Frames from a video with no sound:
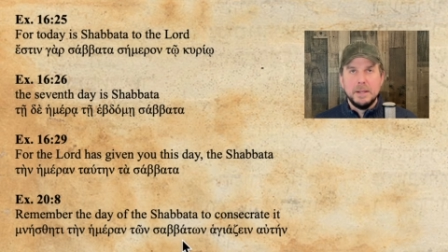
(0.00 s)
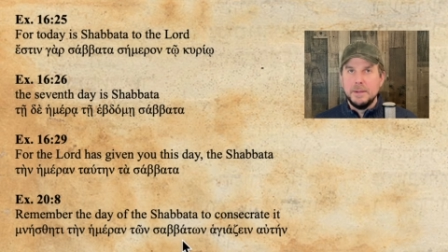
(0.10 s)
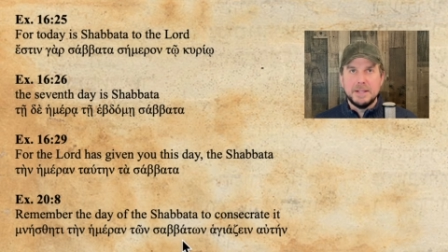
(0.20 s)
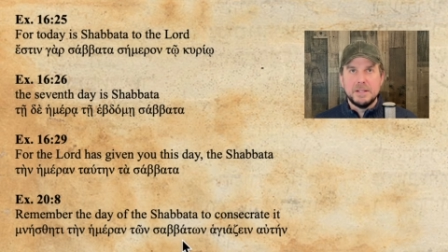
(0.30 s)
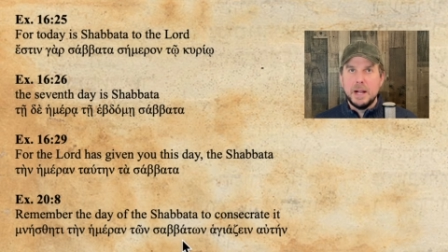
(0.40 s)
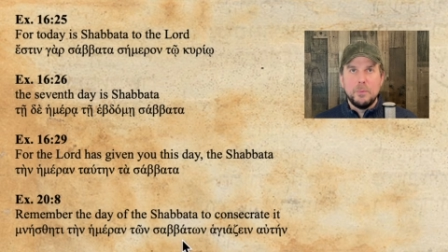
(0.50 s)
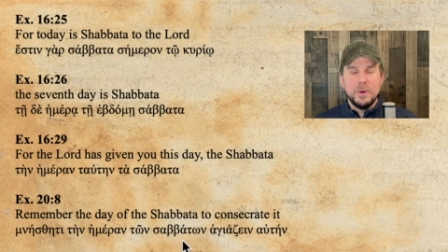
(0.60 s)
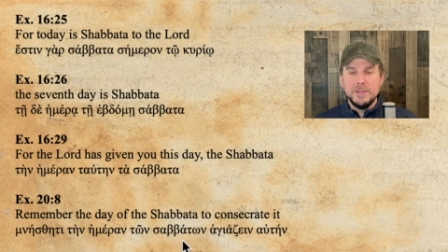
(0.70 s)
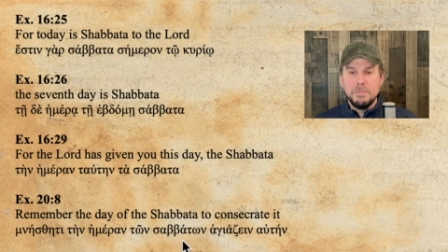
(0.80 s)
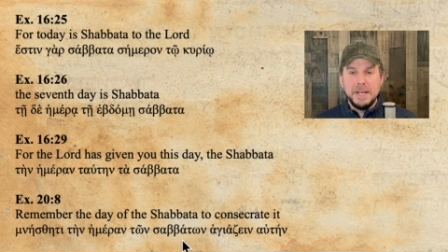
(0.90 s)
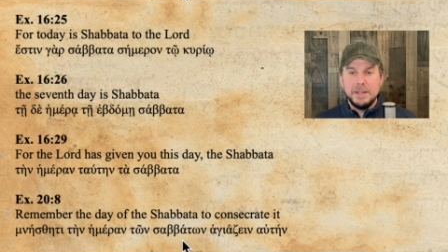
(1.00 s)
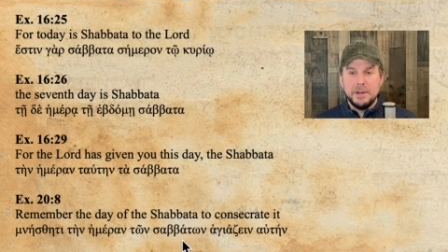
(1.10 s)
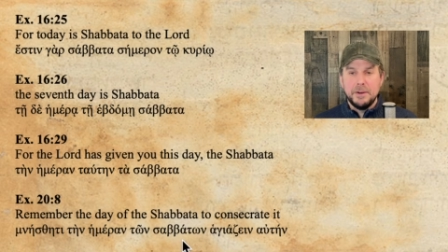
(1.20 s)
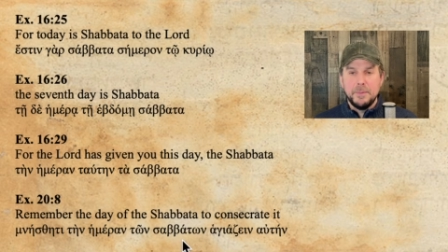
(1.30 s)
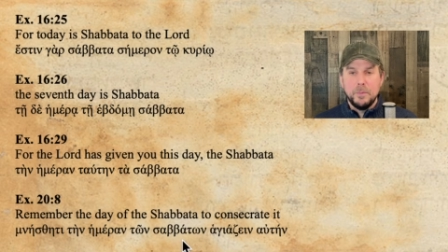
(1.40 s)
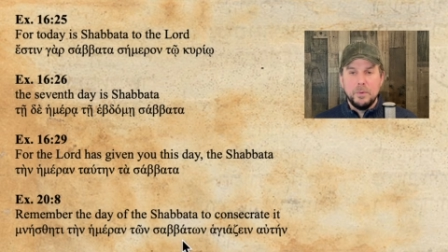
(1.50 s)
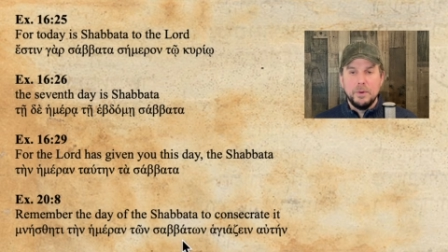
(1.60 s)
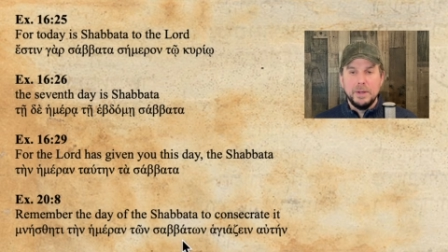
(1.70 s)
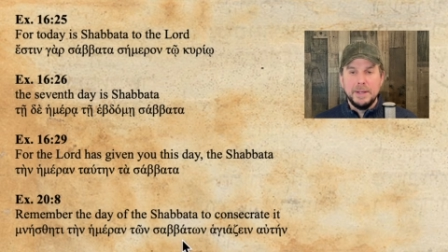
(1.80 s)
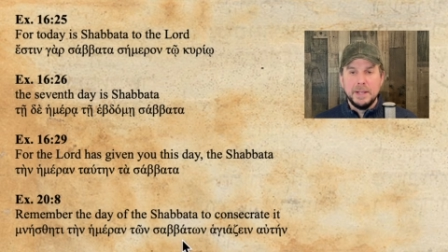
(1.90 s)
That's not what is meant here. We're
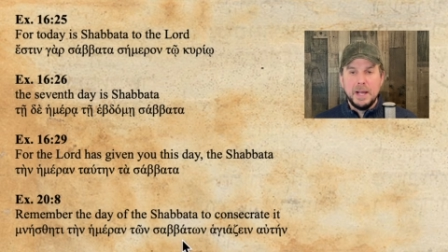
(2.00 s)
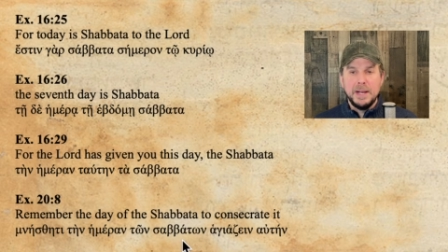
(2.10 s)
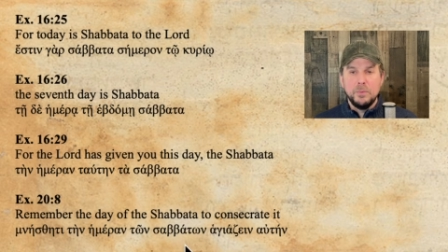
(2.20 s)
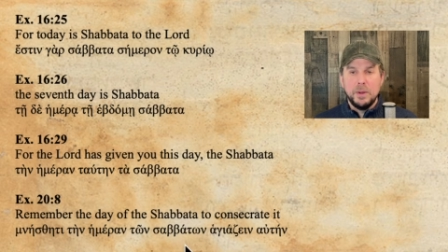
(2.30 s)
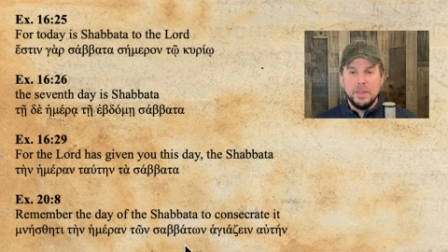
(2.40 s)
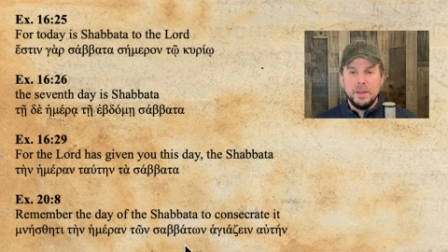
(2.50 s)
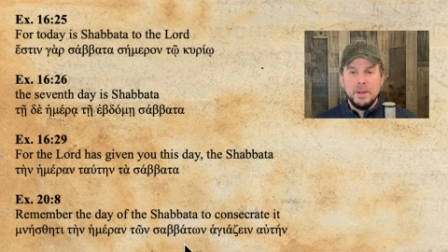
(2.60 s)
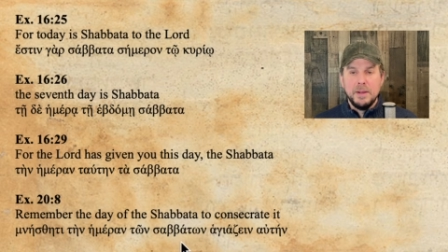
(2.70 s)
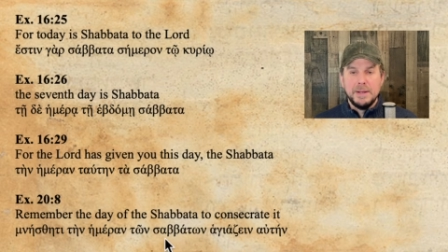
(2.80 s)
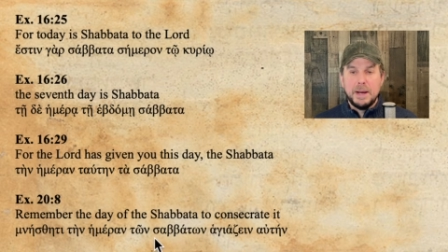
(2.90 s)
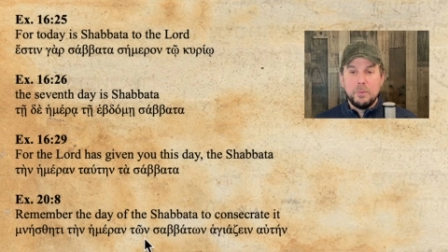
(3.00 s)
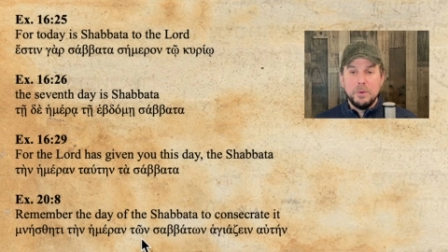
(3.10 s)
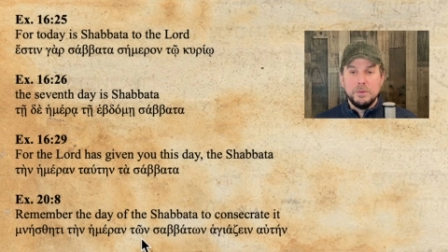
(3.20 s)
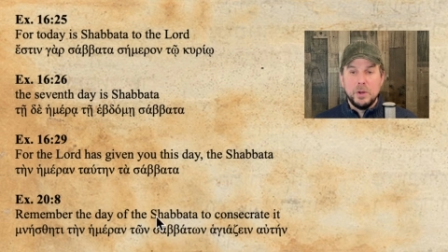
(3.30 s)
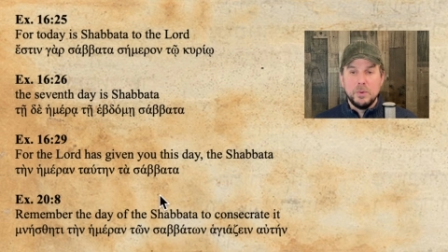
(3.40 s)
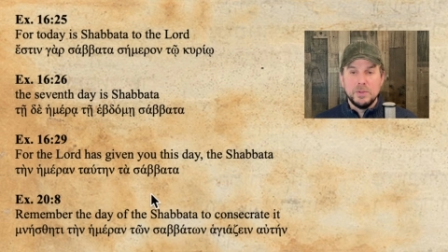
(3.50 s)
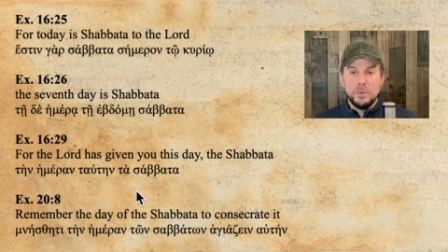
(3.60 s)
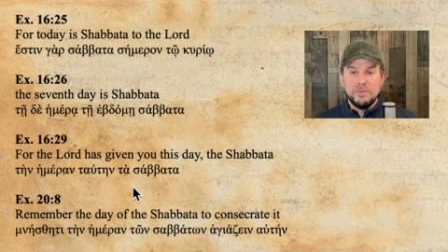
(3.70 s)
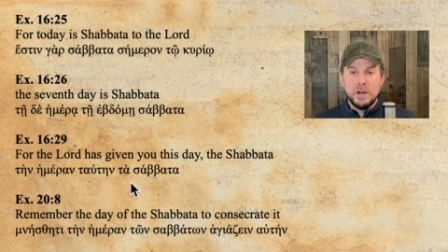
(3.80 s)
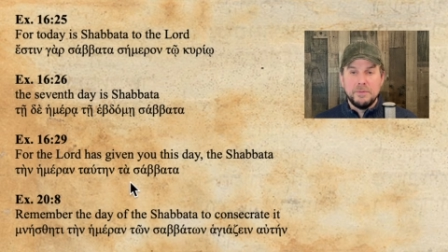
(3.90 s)
in line with, now notice
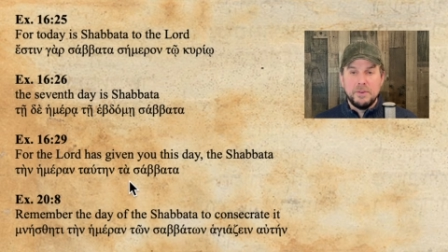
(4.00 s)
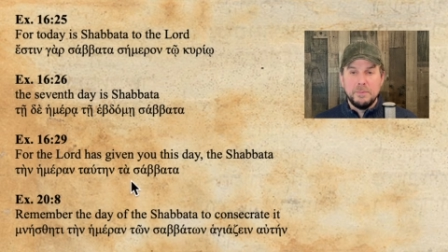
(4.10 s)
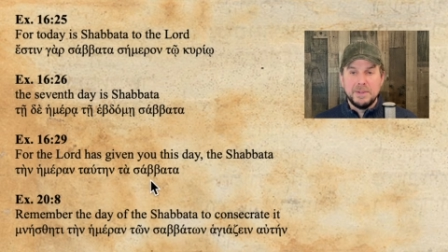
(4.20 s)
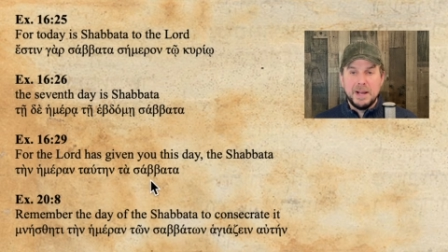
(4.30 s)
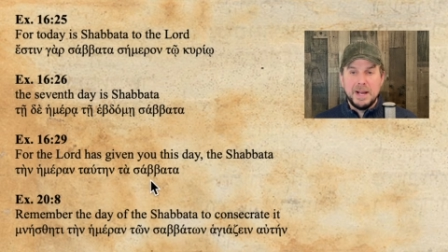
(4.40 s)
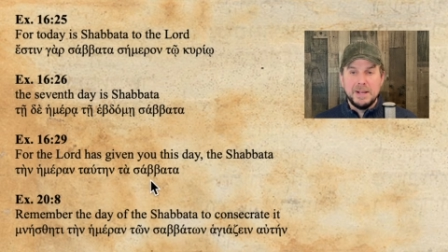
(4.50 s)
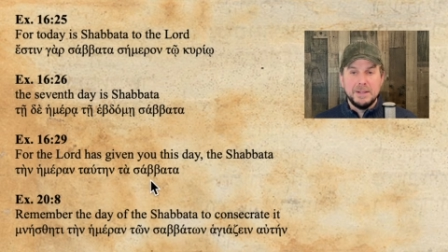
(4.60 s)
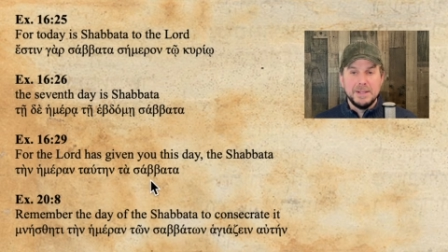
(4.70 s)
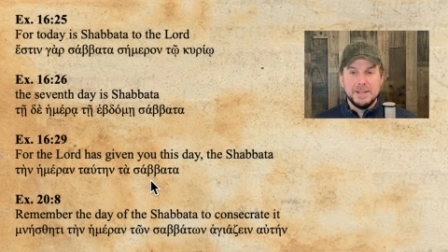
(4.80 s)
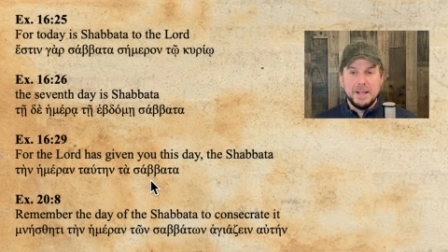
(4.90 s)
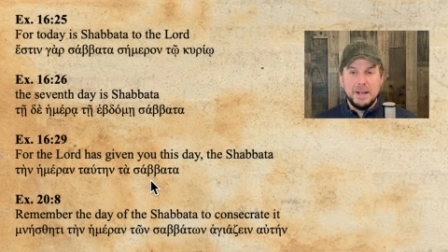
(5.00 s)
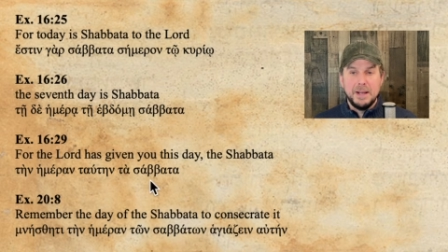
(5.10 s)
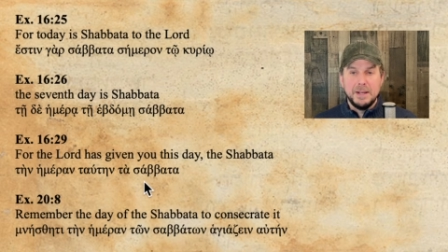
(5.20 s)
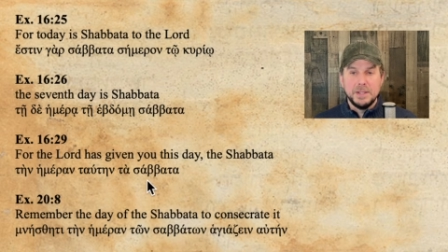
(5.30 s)
we've gone from ta, uh, to